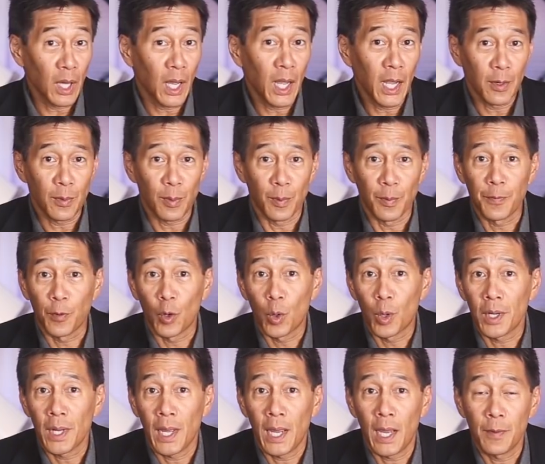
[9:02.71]
line from
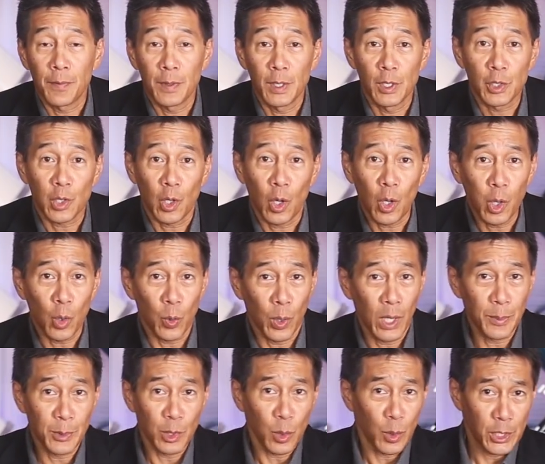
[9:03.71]
four and a half inch all the way
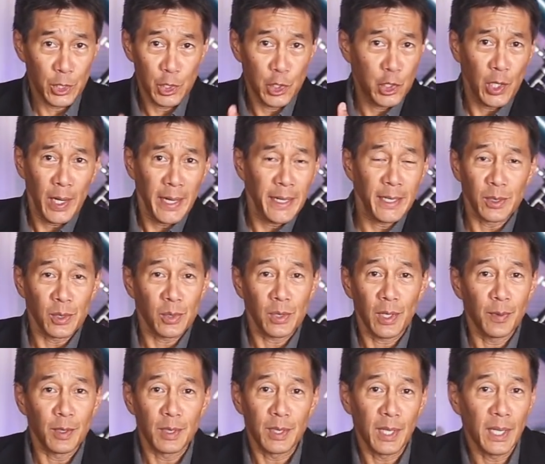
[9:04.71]
up to a giant
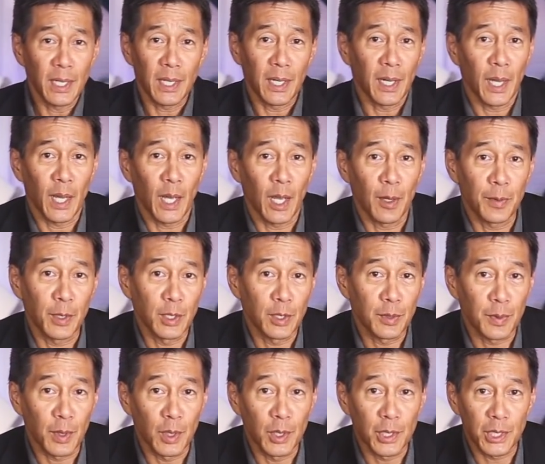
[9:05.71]
17 and a half inch
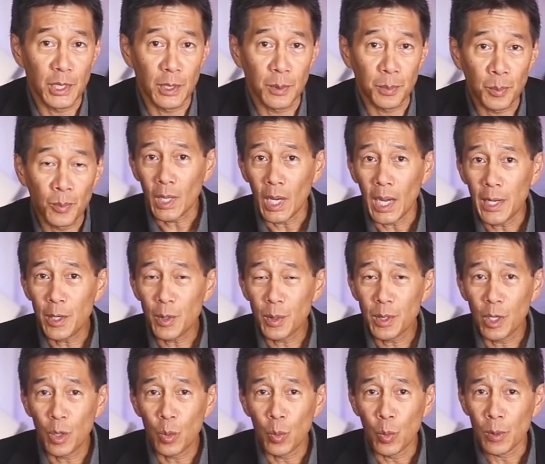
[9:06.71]
version. I don't
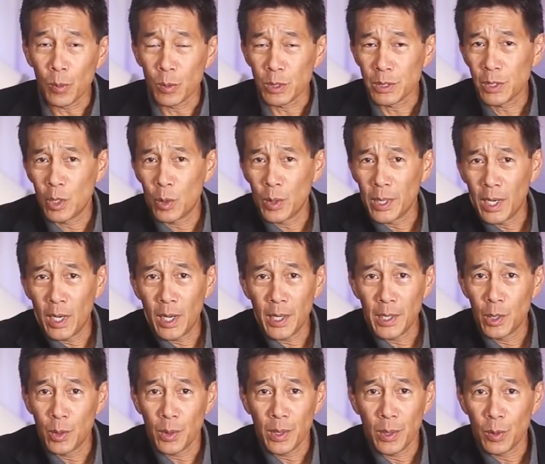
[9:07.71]
know what was going on
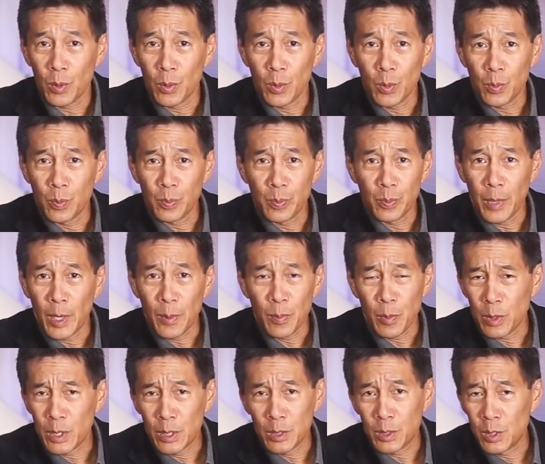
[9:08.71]
here. They were uh,
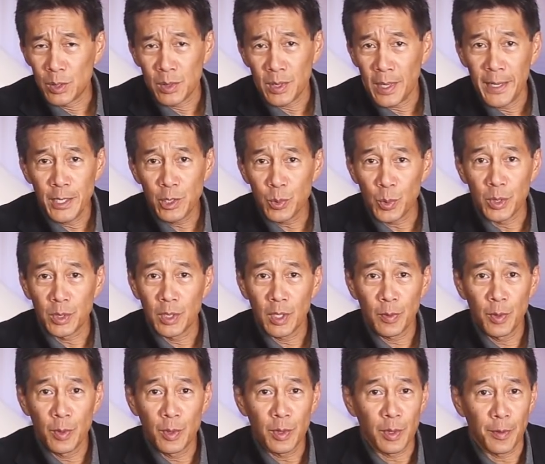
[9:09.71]
the designs were
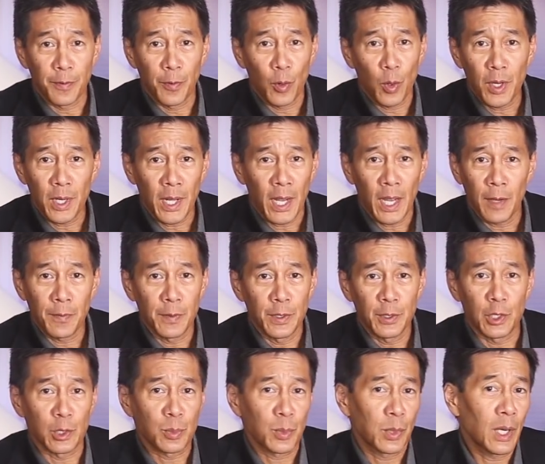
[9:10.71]
different. The four and a half inch
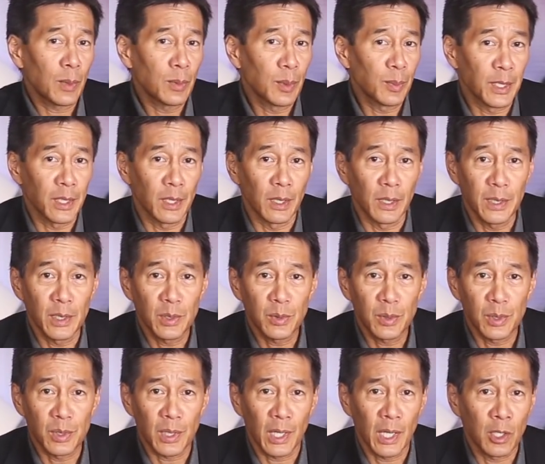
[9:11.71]
is probably the least
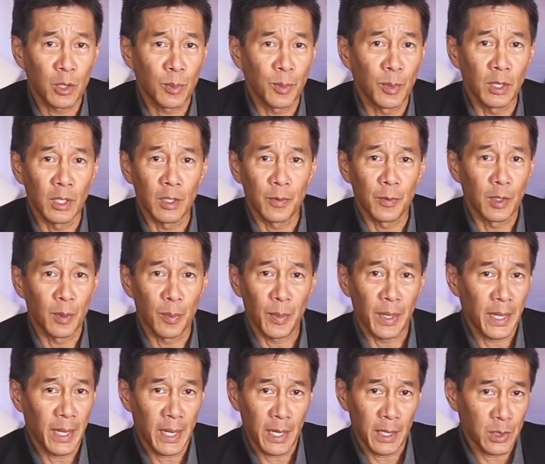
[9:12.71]
desirable of them.
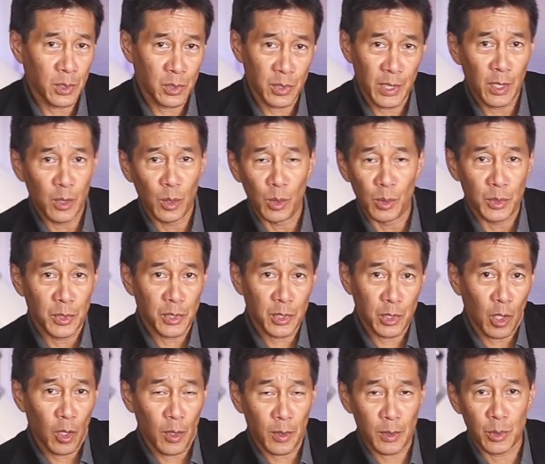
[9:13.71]
They had a single
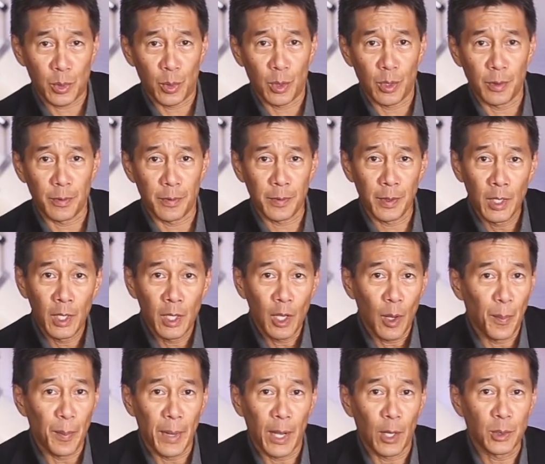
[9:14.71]
stock sort of
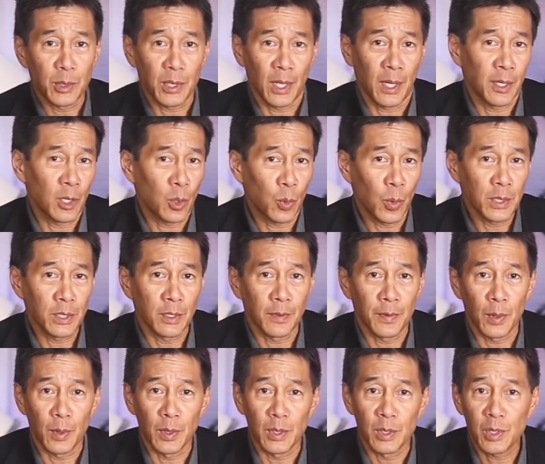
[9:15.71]
mount on it. It wasn't
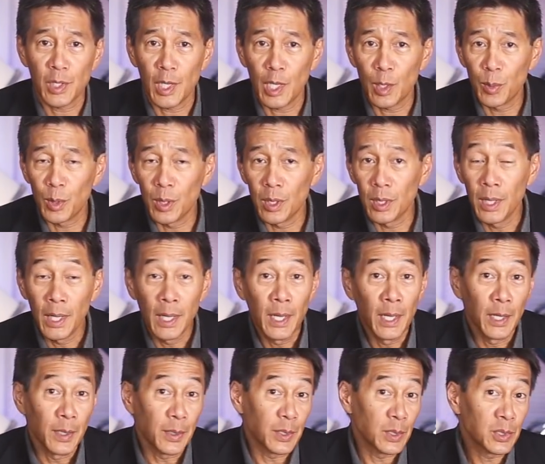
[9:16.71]
very stable.
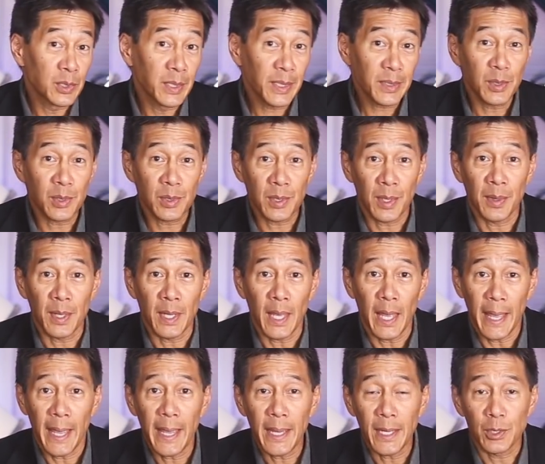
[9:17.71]
The sixes and the
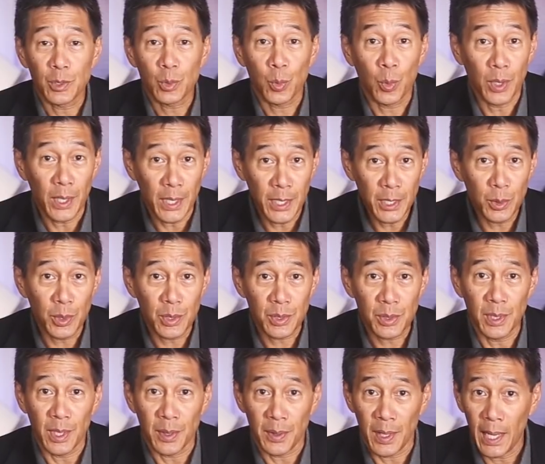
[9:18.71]
eights were
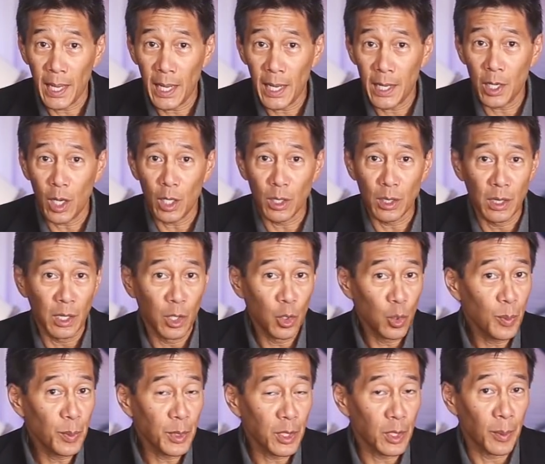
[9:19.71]
interesting. They had
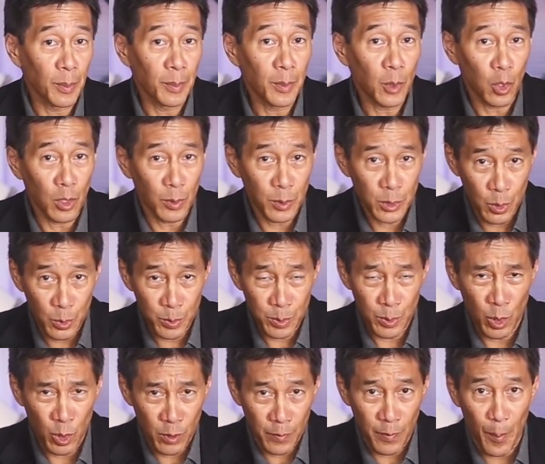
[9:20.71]
aluminum or
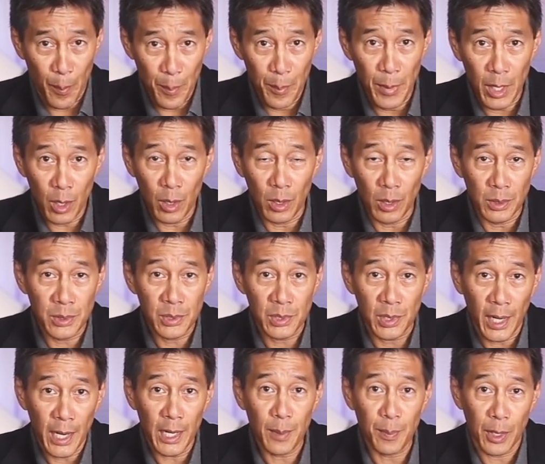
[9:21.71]
sort of a metal
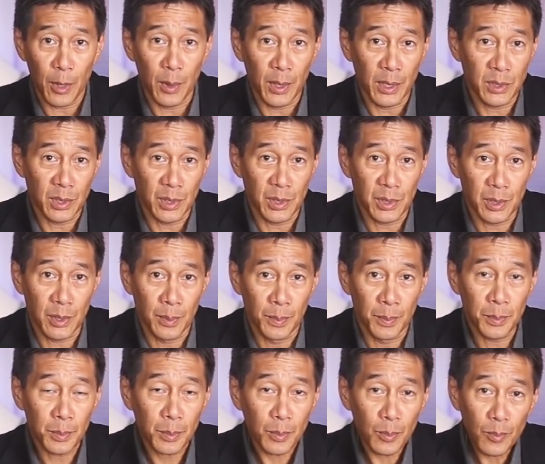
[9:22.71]
side bearing
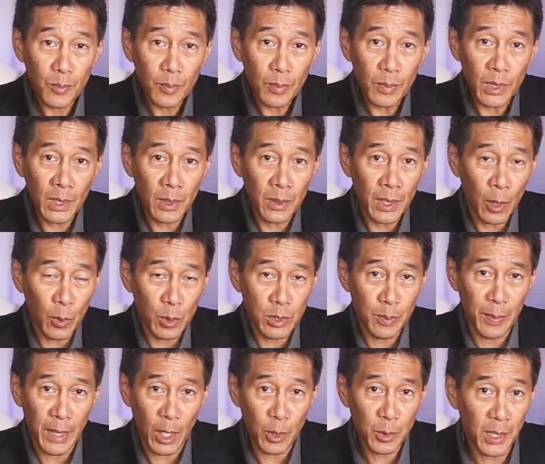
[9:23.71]
system that was
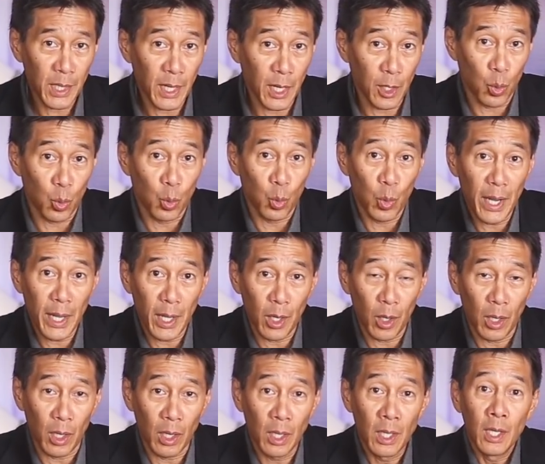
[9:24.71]
mounted on a
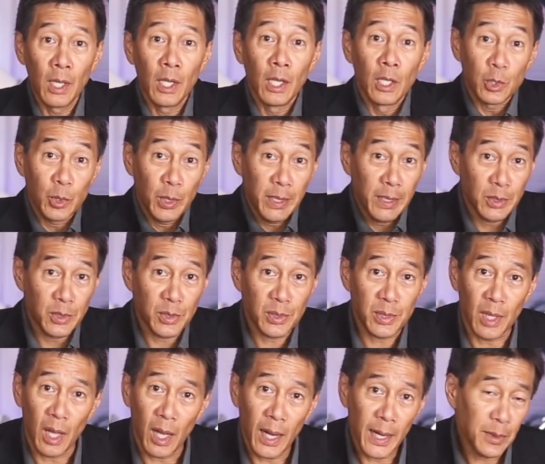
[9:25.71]
rail. So you could
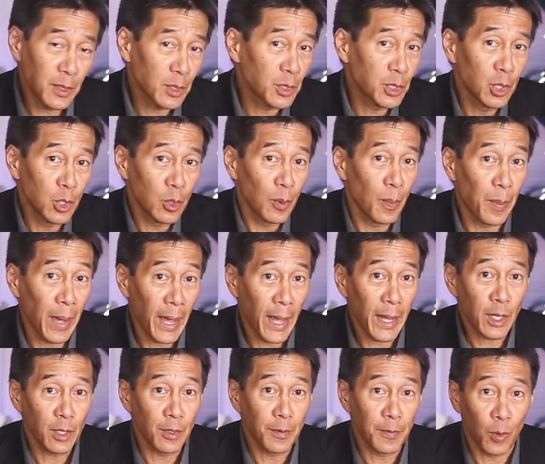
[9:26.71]
slide the tube
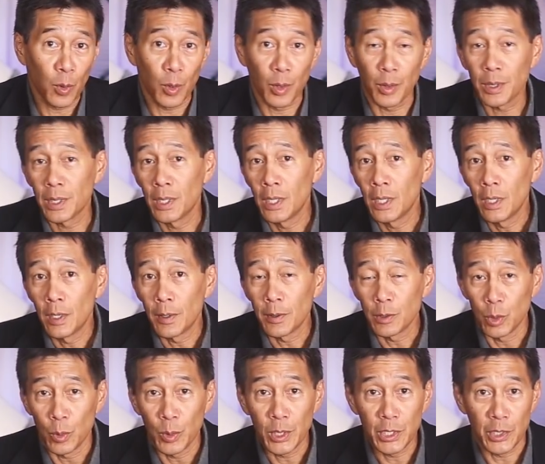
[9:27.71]
back and forth
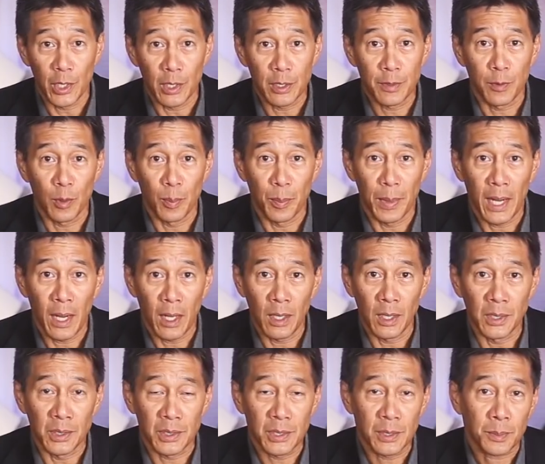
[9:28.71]
to adjust for
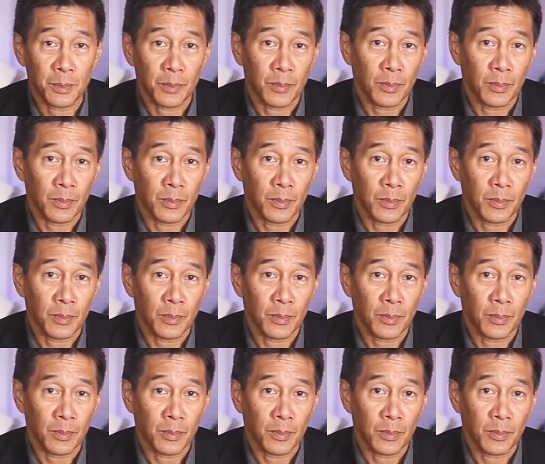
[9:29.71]
balance.